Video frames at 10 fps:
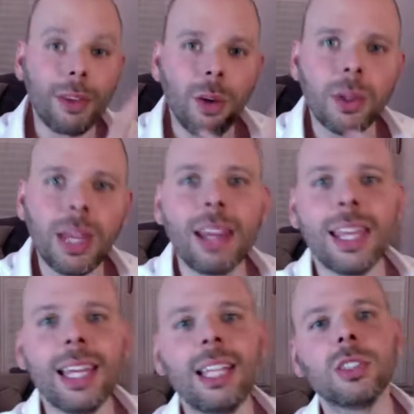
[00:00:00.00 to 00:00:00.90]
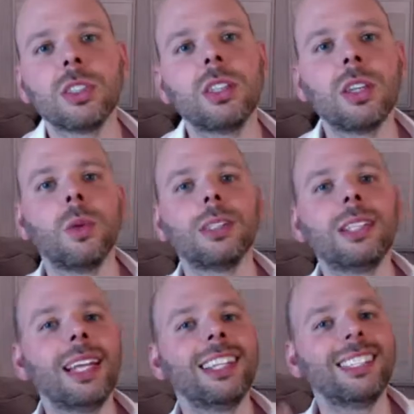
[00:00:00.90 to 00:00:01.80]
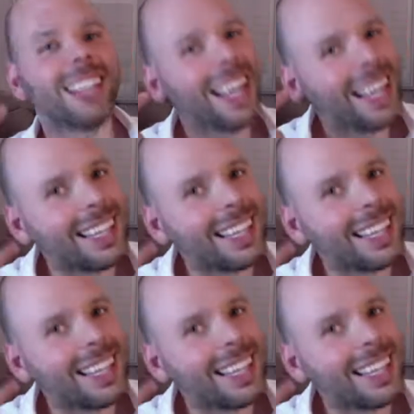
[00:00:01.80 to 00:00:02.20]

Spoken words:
But know what that thing is, because otherwise there's